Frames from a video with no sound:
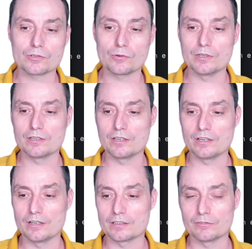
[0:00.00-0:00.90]
So in
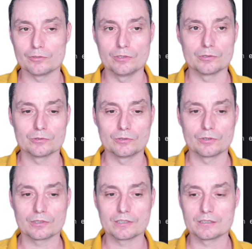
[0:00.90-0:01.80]
here, if you go to
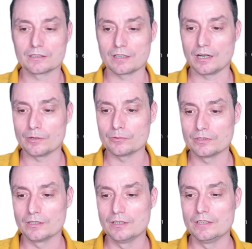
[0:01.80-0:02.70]
Groq Cloud
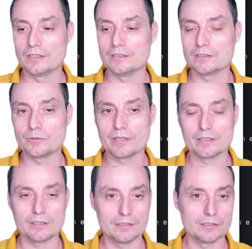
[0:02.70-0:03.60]
and
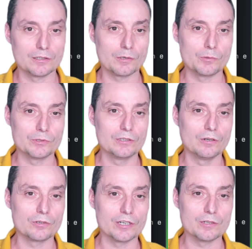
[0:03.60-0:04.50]
we would
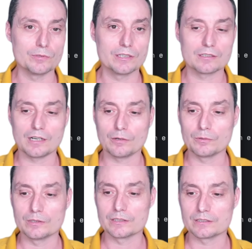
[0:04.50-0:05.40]
log in with
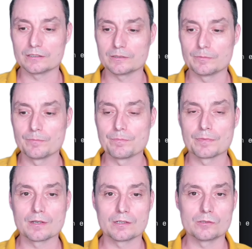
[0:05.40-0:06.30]
our
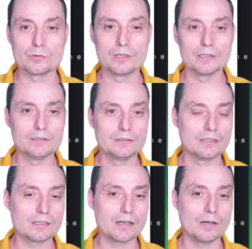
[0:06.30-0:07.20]
Google
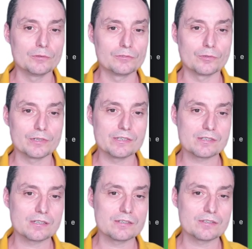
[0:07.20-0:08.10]
account, for
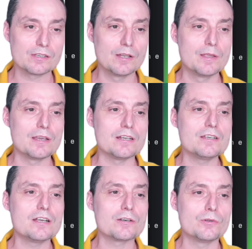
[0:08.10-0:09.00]
instance, in
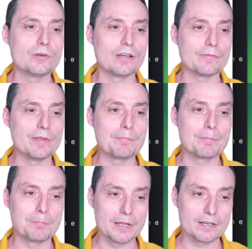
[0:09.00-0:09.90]
here you will have the
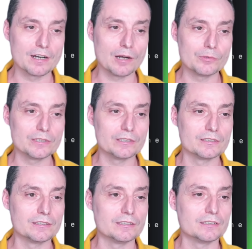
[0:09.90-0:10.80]
playground
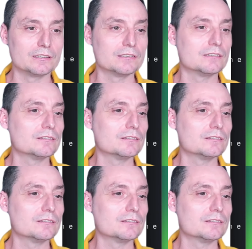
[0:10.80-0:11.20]
and the